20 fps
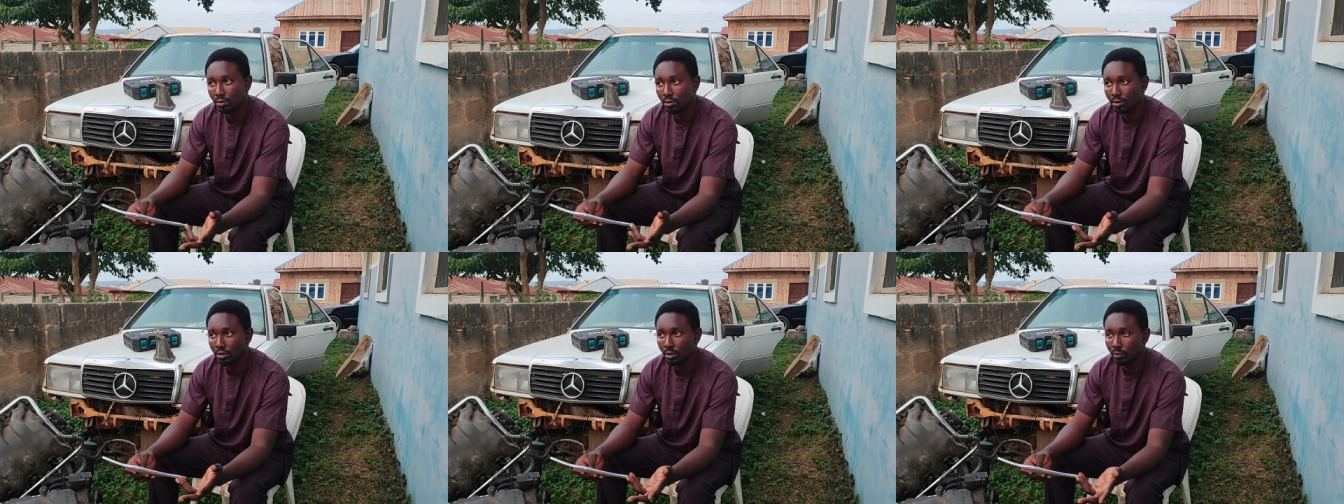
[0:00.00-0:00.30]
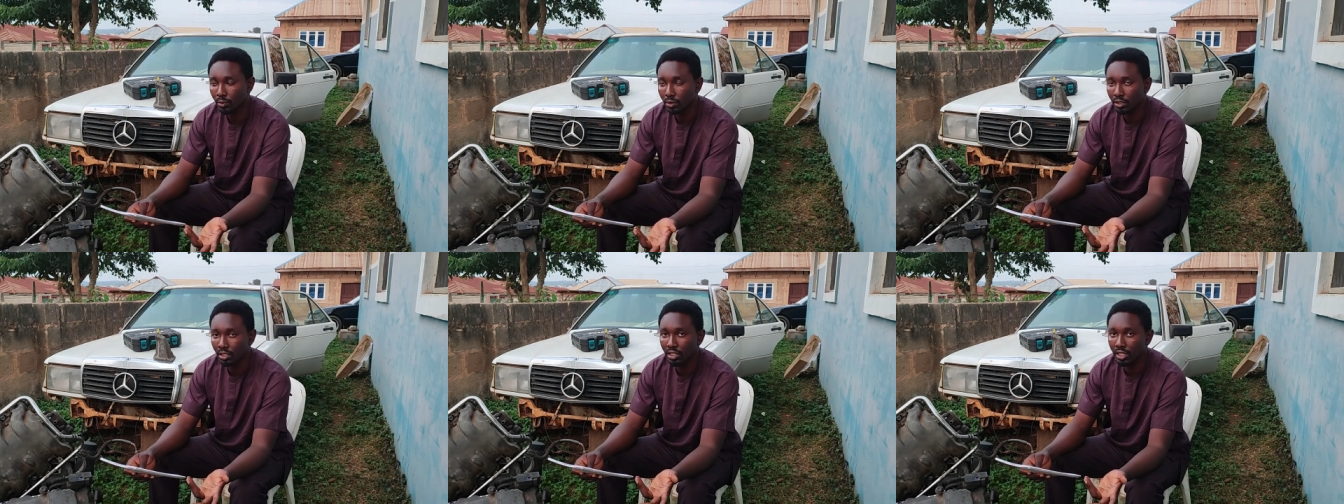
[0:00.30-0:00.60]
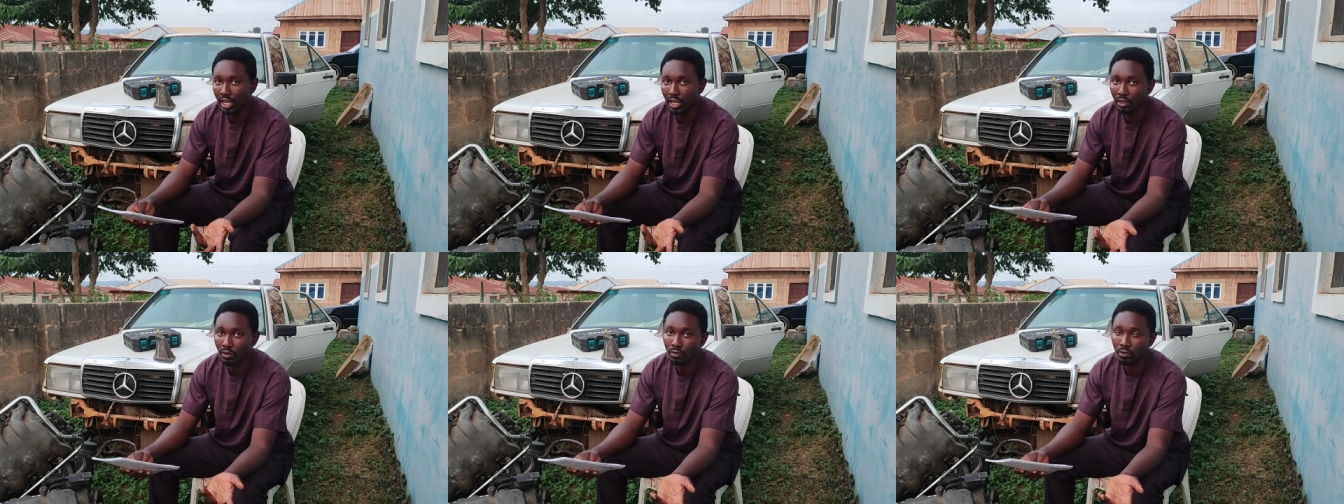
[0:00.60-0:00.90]

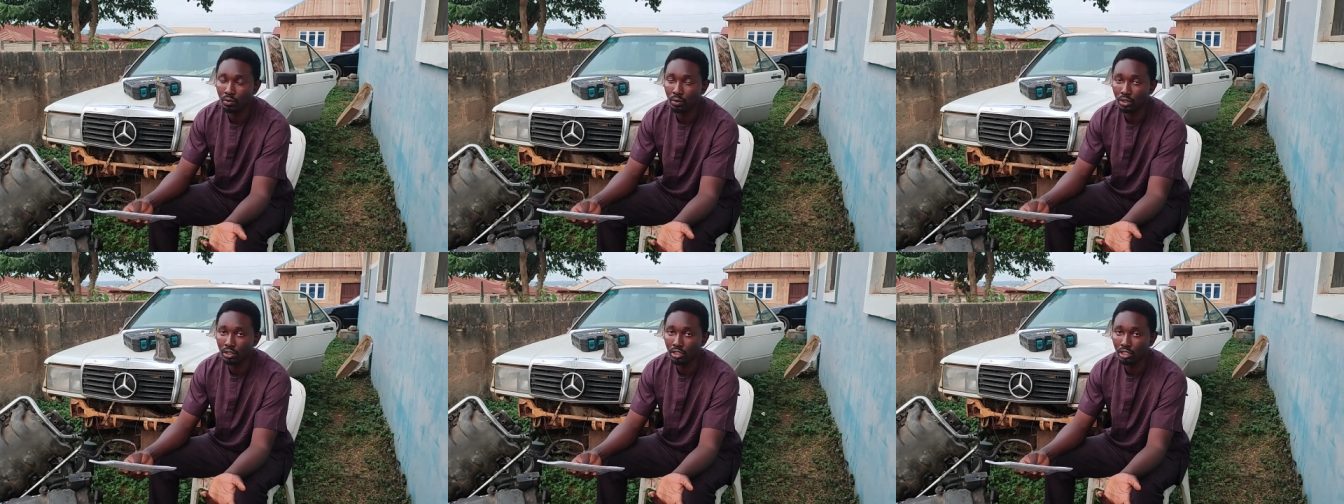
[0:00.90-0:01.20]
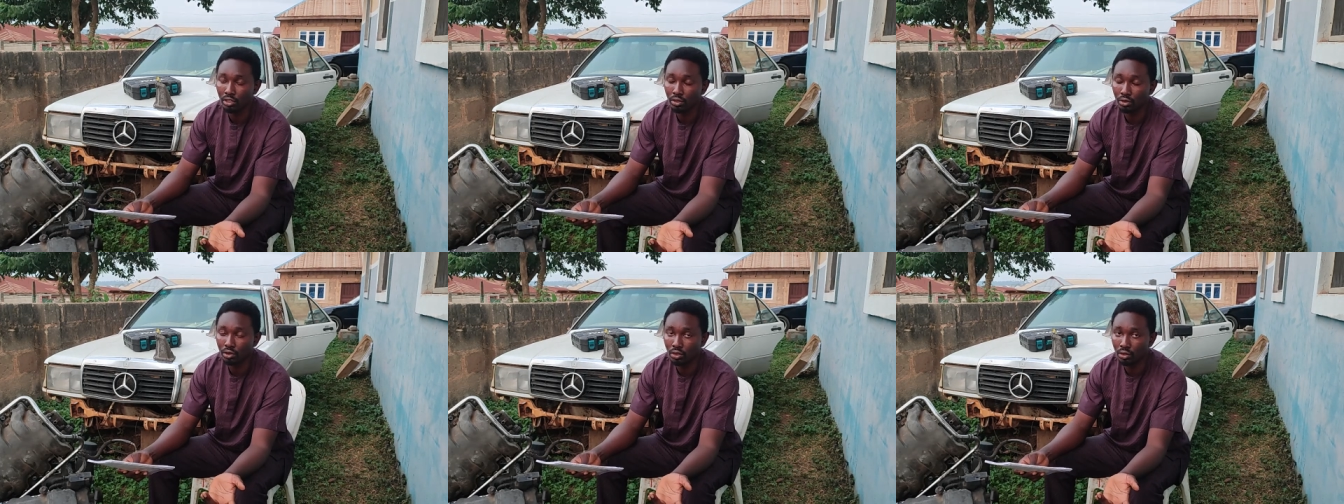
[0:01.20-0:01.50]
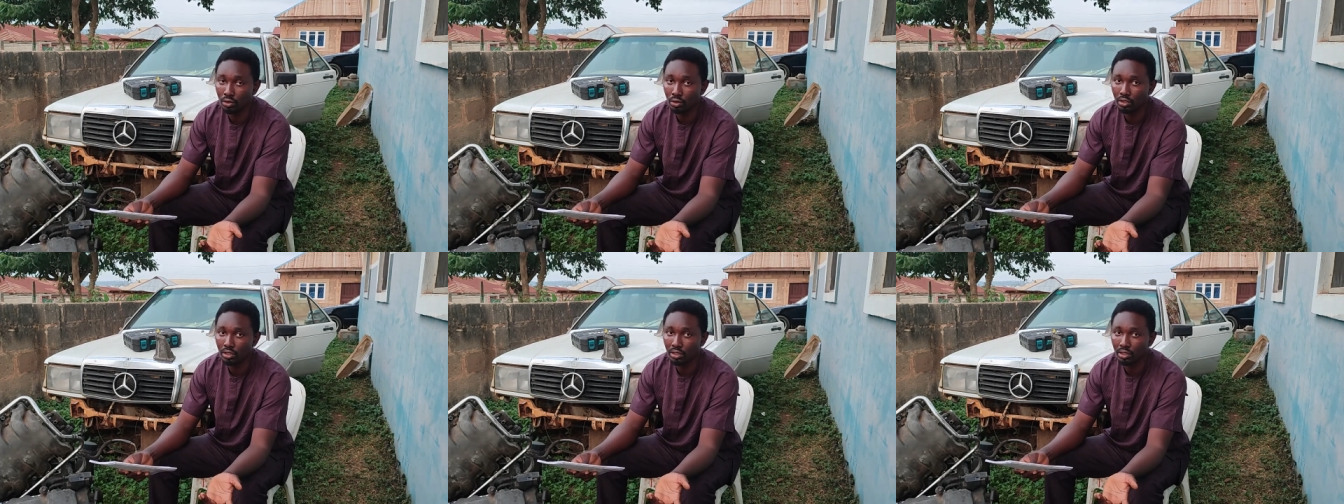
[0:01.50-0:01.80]
supposing I even wanted to
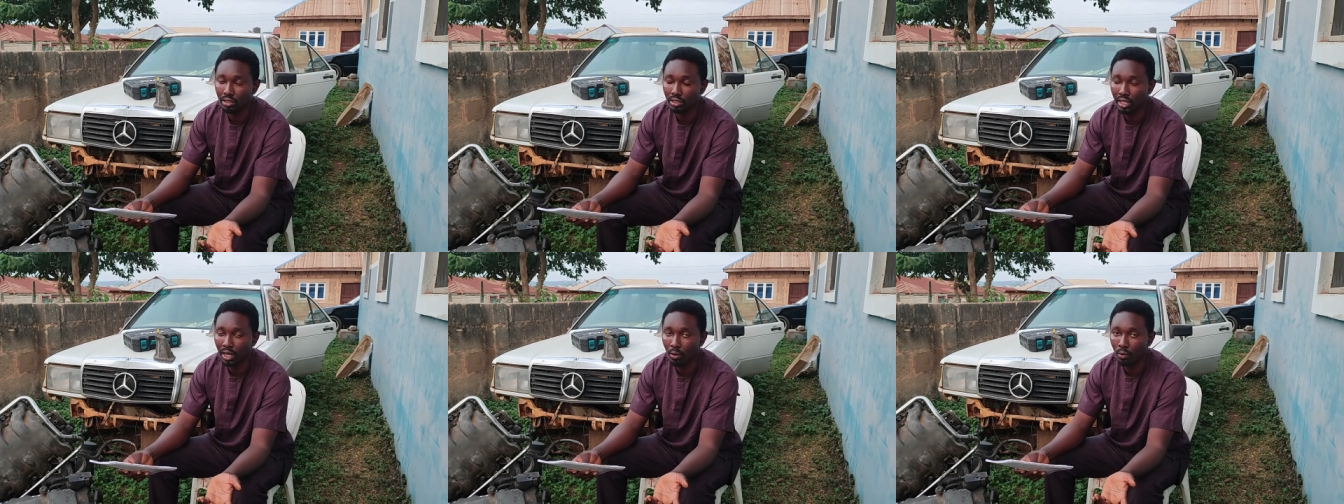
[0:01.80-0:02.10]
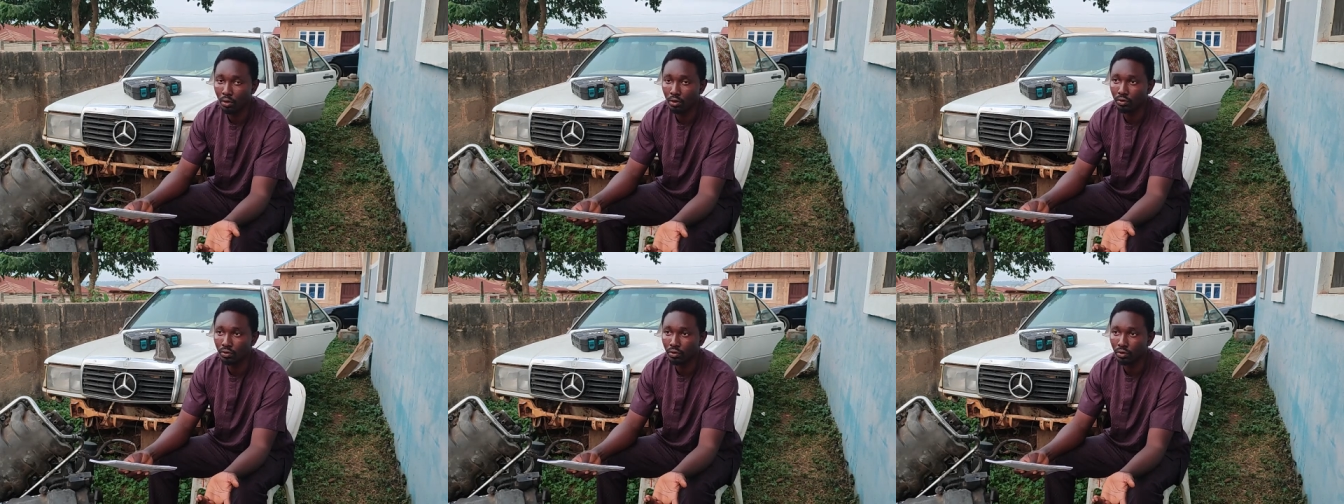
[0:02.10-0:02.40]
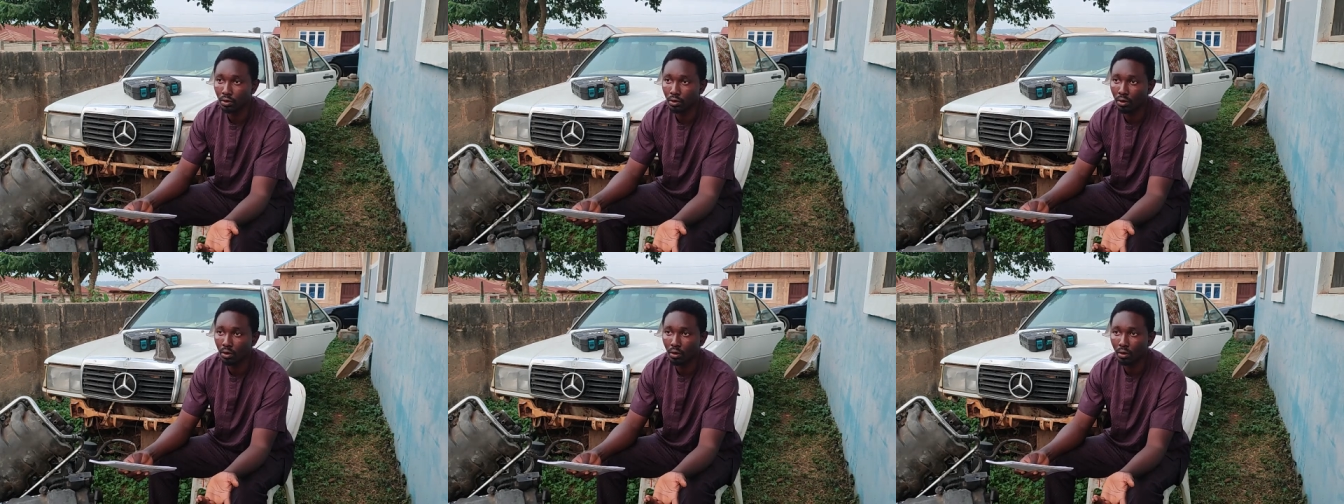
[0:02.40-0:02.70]
use that one
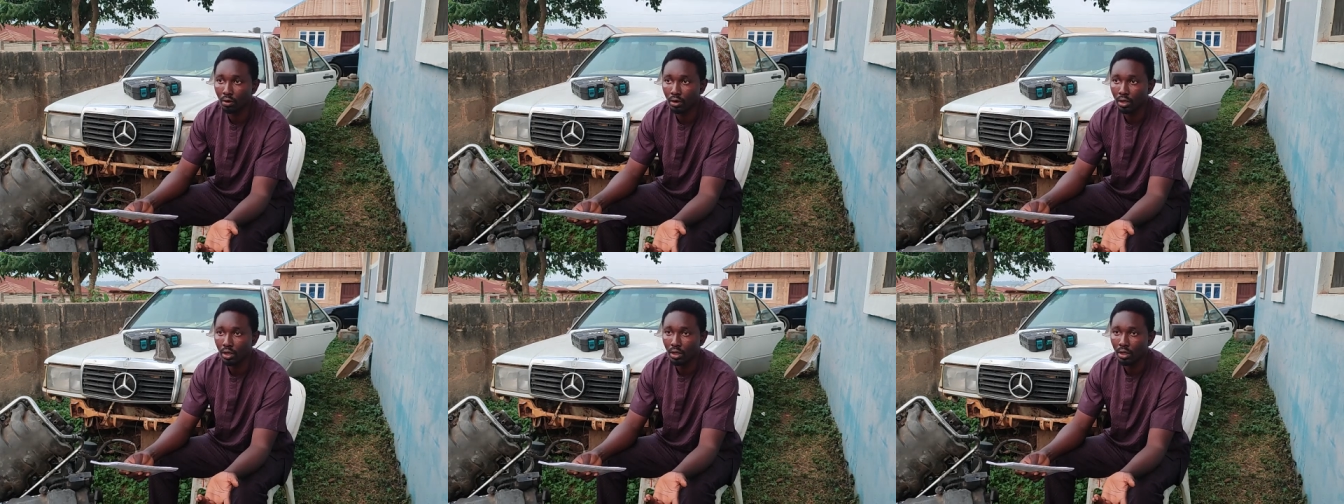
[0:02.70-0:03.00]
for